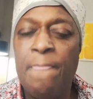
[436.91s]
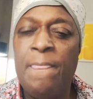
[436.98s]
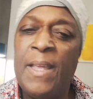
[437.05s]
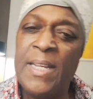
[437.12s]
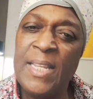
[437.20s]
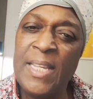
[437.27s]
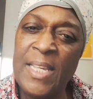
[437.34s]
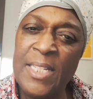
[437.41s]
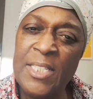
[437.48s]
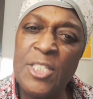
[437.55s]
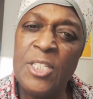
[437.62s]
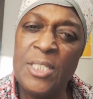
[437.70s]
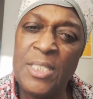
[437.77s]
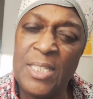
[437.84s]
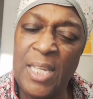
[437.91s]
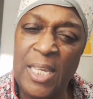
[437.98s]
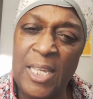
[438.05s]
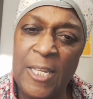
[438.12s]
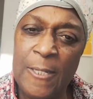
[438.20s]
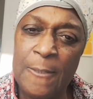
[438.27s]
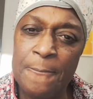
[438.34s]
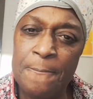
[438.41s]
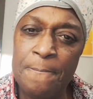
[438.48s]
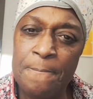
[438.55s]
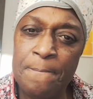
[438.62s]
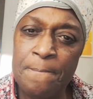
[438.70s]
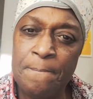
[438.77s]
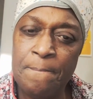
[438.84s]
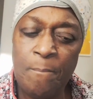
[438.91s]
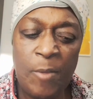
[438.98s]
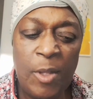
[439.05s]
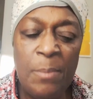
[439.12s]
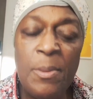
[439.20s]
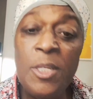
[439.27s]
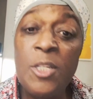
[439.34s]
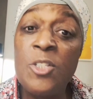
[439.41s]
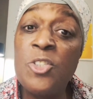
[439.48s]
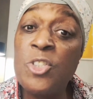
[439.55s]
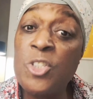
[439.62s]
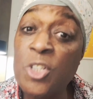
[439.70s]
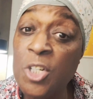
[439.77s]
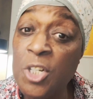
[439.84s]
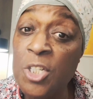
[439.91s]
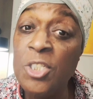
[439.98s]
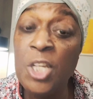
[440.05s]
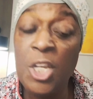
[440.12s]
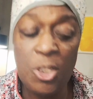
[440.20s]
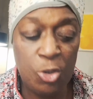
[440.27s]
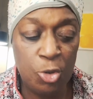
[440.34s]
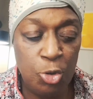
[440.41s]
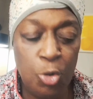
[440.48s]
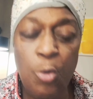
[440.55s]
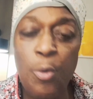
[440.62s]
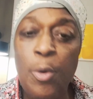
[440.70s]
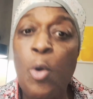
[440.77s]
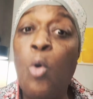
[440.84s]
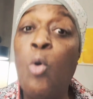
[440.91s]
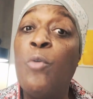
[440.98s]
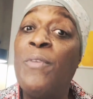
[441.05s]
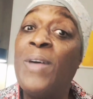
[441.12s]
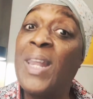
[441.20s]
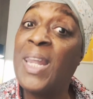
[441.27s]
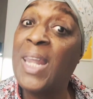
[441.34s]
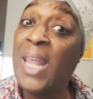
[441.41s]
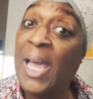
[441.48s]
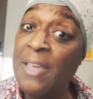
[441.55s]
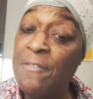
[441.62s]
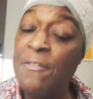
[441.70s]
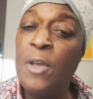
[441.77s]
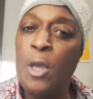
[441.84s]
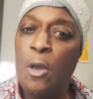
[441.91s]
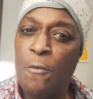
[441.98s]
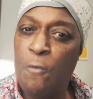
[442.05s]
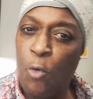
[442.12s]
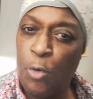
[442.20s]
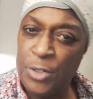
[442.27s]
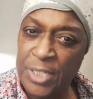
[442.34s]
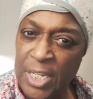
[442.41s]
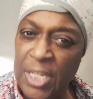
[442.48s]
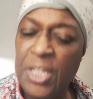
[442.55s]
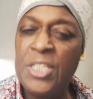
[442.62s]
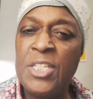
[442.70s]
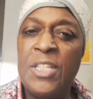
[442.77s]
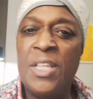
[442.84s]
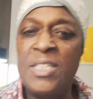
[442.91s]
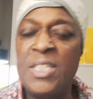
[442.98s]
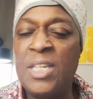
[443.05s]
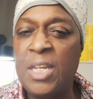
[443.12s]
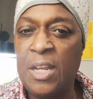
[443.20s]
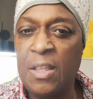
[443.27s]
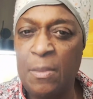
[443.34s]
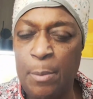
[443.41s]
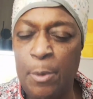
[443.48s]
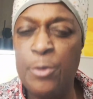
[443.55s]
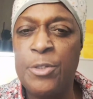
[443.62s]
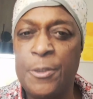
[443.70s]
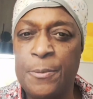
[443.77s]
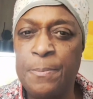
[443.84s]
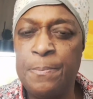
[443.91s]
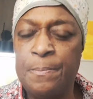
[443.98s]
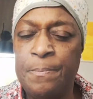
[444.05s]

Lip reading: that get to take and be the judge and jury over life force energy that's in another person?